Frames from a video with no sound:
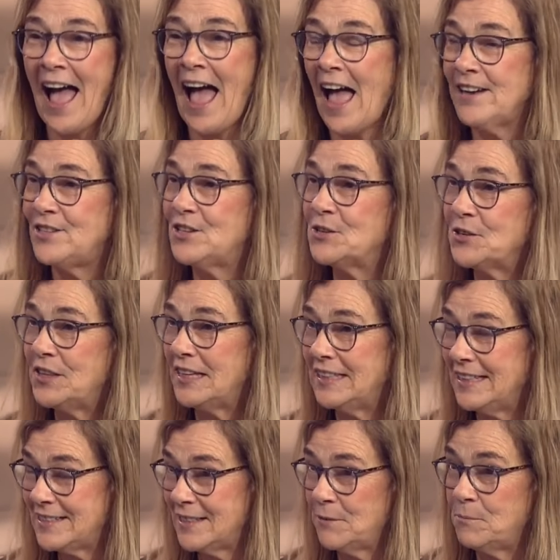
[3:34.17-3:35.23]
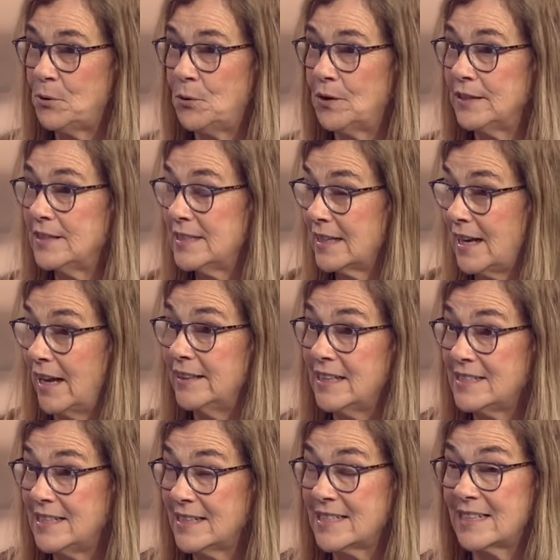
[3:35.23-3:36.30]
I do think it's important to kind
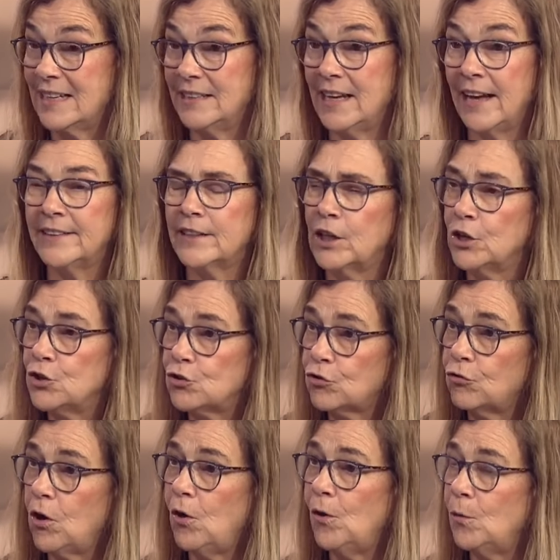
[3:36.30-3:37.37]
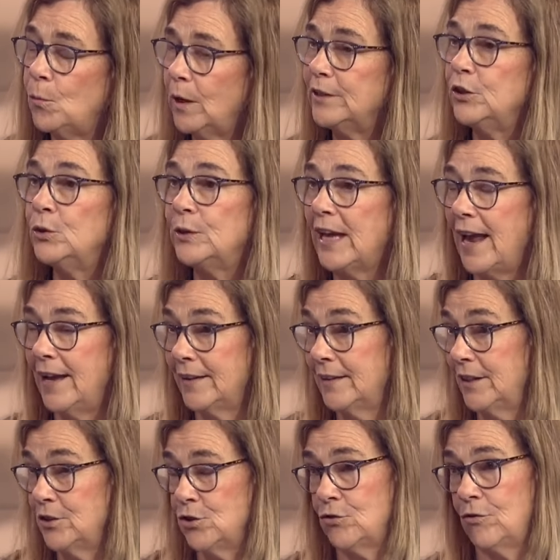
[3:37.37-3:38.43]
of disconnect, control what you can
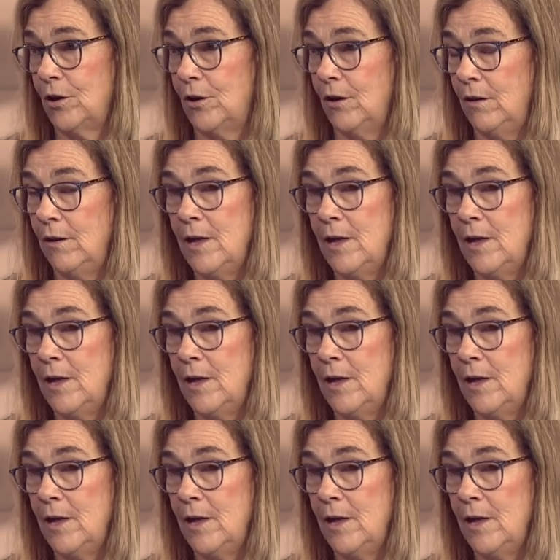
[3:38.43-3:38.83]
control.